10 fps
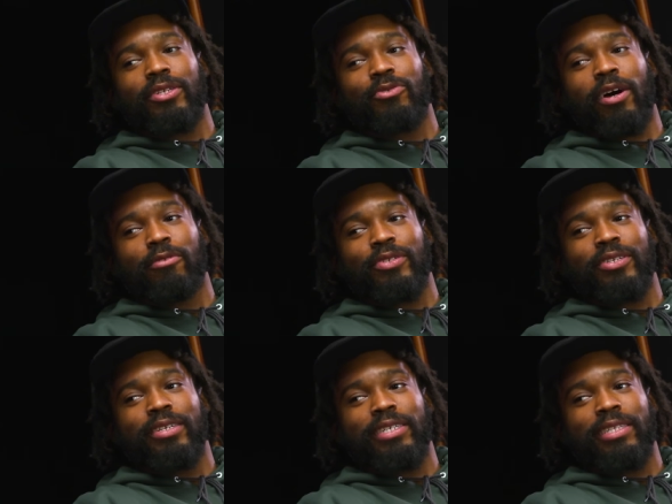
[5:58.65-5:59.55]
Chris Rock was
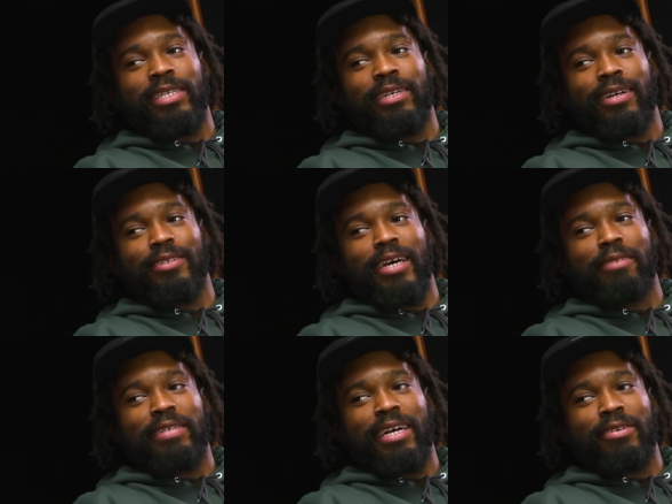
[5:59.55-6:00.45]
good and then he got
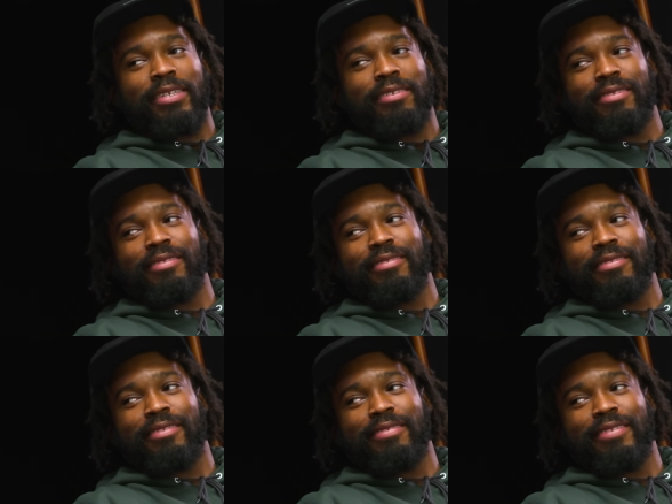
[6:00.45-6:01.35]
slapped and now he's
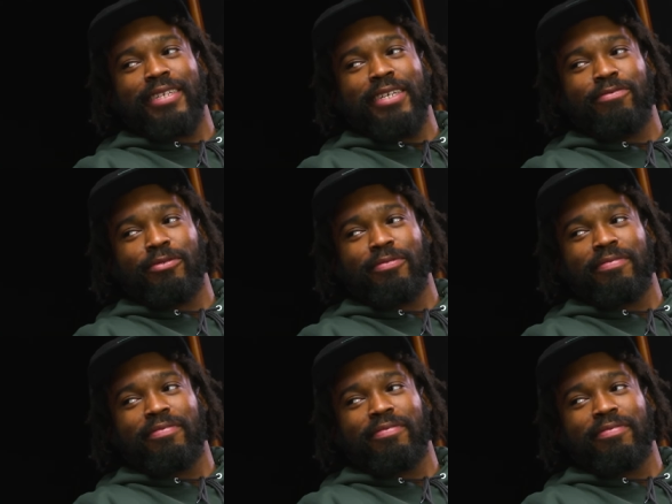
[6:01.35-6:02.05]
evil?